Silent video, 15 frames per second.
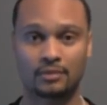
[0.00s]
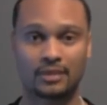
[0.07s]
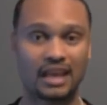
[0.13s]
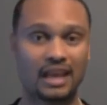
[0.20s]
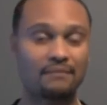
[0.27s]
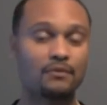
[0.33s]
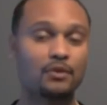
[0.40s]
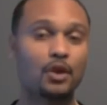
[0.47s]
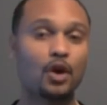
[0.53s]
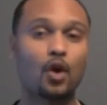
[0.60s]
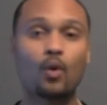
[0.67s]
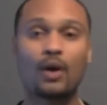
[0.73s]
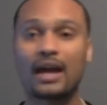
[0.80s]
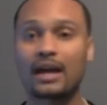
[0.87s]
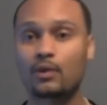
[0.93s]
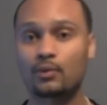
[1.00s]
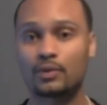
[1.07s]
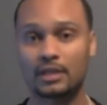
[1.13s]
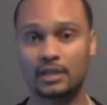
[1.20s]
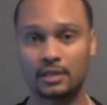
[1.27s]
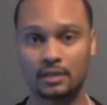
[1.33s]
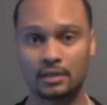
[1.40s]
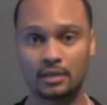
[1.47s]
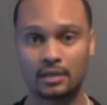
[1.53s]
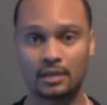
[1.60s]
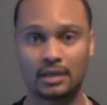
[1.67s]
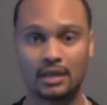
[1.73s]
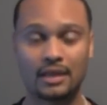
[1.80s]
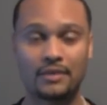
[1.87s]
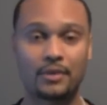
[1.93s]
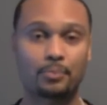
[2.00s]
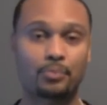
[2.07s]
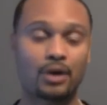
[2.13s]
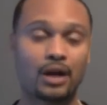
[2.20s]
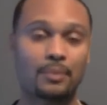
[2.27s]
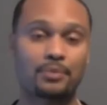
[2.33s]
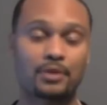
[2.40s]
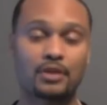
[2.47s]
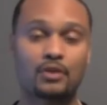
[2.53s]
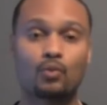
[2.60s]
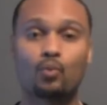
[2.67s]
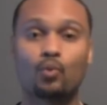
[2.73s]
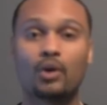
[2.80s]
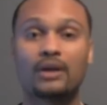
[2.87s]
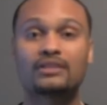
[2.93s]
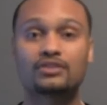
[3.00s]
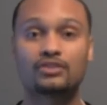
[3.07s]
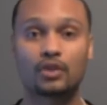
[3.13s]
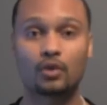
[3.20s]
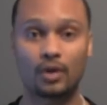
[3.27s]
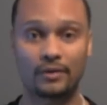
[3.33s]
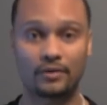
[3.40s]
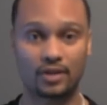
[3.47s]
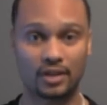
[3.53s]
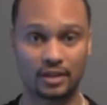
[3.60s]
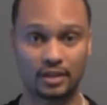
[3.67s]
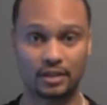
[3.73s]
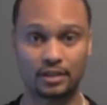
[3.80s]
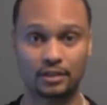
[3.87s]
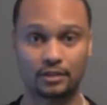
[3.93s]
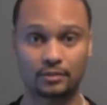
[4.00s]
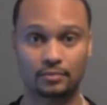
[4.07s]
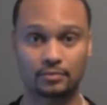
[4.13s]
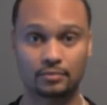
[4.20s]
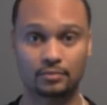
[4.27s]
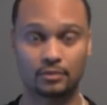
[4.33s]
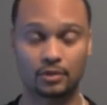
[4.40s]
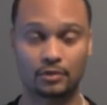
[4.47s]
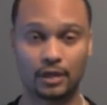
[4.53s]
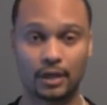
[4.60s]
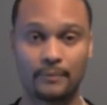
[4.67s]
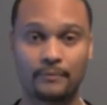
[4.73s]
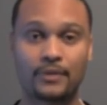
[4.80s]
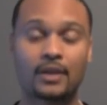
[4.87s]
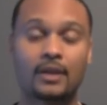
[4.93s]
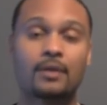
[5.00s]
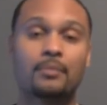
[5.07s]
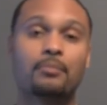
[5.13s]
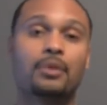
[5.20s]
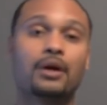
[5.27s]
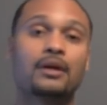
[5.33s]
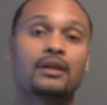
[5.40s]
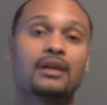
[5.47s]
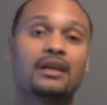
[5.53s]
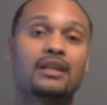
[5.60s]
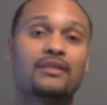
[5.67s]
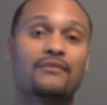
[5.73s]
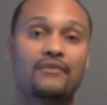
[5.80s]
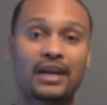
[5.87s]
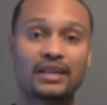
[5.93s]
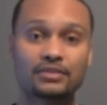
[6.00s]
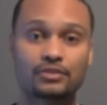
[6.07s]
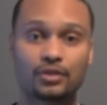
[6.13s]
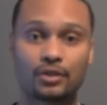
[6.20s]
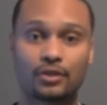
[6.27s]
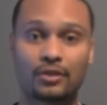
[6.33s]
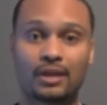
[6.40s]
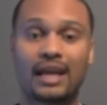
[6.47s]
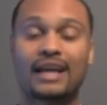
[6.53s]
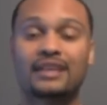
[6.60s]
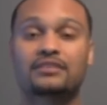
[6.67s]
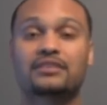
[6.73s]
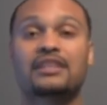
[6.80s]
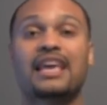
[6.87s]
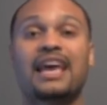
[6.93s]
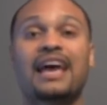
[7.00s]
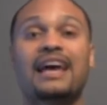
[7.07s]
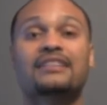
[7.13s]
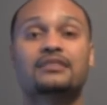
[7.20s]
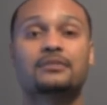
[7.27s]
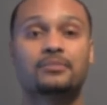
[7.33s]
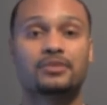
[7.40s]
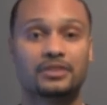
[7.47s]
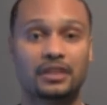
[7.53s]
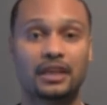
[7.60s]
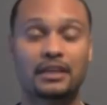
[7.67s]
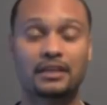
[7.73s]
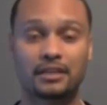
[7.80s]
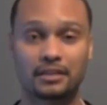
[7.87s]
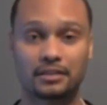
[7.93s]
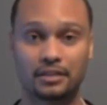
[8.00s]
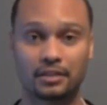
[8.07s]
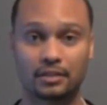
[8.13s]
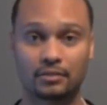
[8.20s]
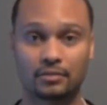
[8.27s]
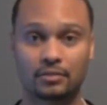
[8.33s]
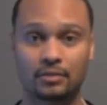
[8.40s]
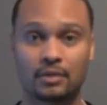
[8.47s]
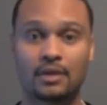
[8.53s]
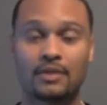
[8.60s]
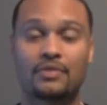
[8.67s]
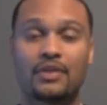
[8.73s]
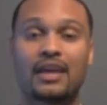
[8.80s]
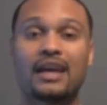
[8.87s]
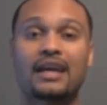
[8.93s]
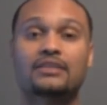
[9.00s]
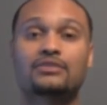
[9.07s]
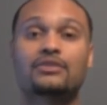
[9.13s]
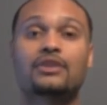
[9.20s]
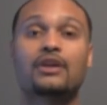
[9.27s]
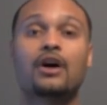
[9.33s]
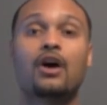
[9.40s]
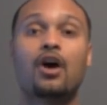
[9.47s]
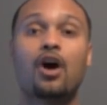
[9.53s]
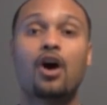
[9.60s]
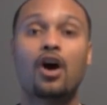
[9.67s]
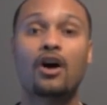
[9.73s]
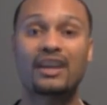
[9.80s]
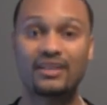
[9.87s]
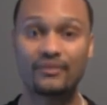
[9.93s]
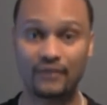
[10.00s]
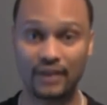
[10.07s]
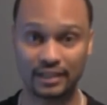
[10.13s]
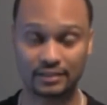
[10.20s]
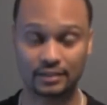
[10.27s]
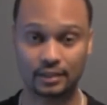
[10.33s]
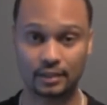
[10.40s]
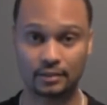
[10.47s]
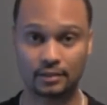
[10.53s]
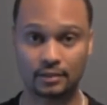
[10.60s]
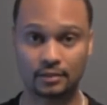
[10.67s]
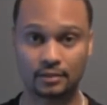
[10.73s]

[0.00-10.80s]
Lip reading: They have no equity in the property whatsoever in the deal. Okay? But an investor actually has some stake in the deal. They actually are invested.